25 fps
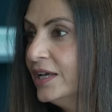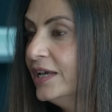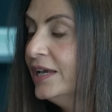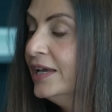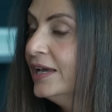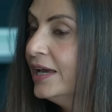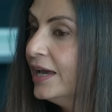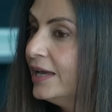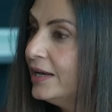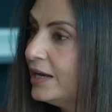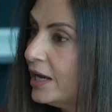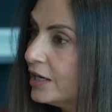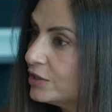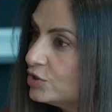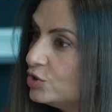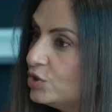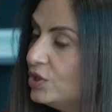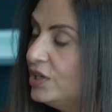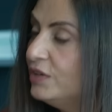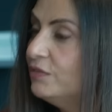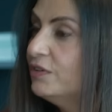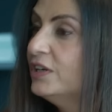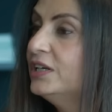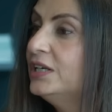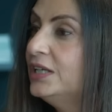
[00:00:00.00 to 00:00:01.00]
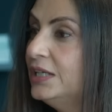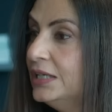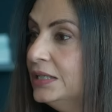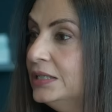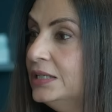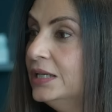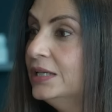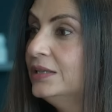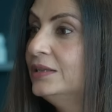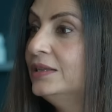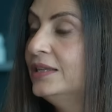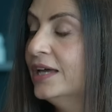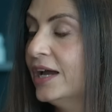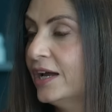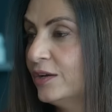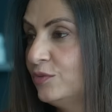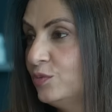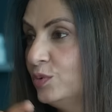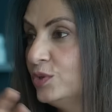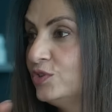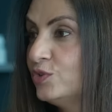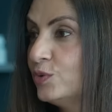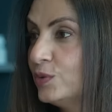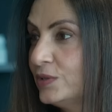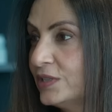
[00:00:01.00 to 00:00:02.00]
Mm. And actually, when he did
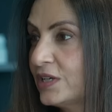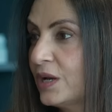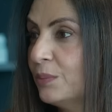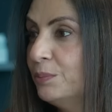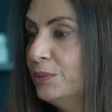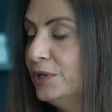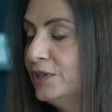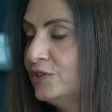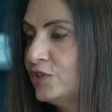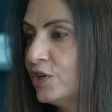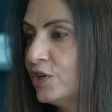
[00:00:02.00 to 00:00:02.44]
that, which was Kapil